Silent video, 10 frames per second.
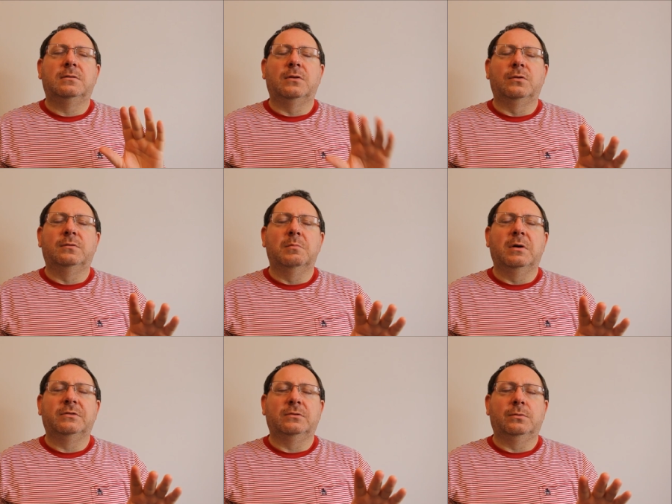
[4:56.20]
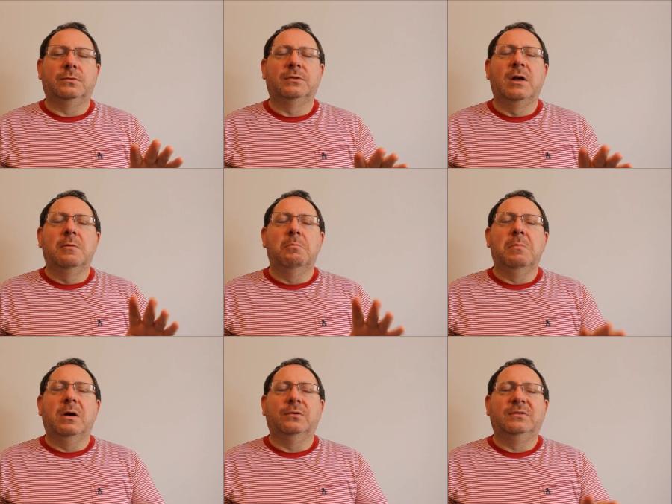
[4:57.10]
those muscles,
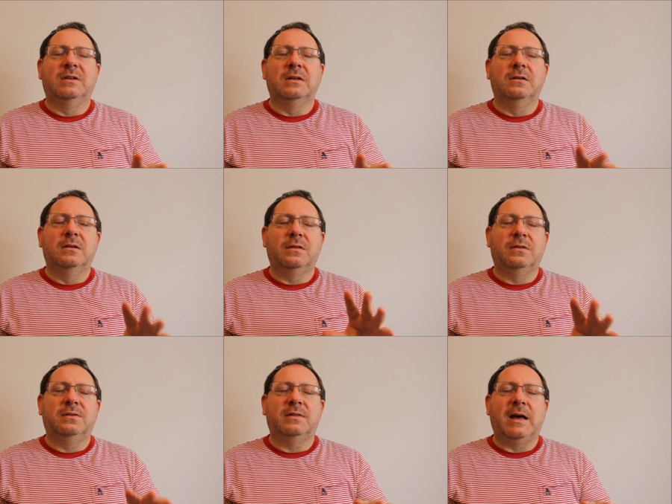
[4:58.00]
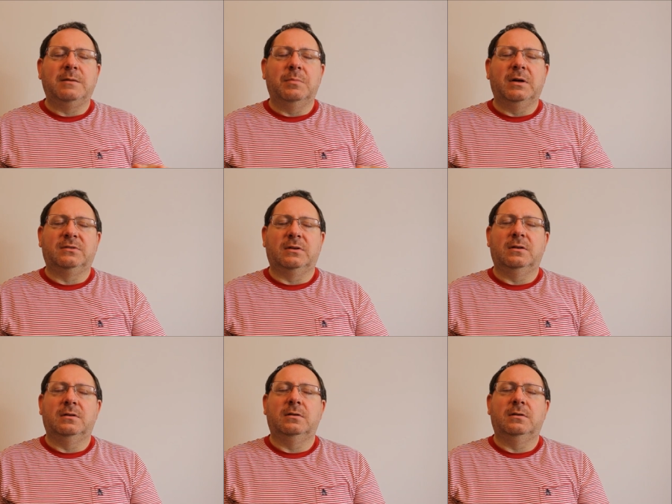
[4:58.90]
melting that butter.